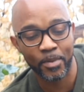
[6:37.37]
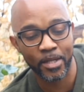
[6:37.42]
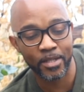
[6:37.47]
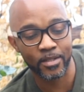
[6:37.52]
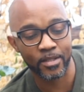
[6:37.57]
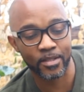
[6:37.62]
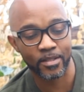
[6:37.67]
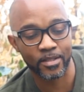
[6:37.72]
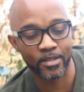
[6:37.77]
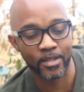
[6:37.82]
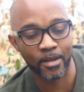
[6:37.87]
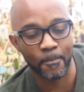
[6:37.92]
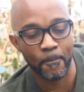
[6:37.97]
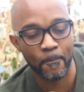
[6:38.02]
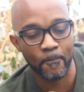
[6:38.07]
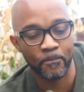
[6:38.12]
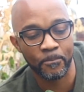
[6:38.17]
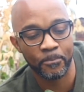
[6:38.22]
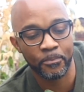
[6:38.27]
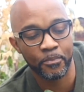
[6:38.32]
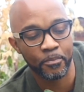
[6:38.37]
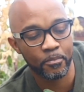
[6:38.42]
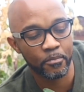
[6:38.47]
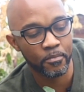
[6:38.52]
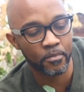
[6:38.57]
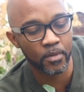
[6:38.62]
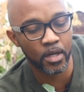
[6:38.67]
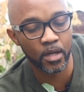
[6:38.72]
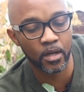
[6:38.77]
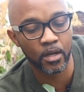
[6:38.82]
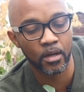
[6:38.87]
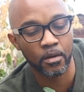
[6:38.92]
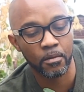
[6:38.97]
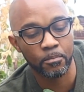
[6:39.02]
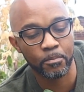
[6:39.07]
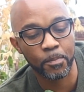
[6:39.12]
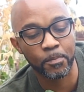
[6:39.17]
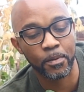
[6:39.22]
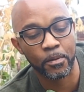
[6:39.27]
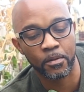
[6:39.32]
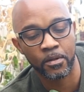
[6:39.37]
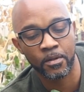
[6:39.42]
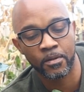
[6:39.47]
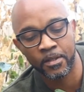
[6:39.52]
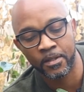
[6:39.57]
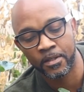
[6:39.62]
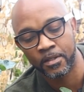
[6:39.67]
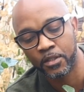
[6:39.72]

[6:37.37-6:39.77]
planted some purple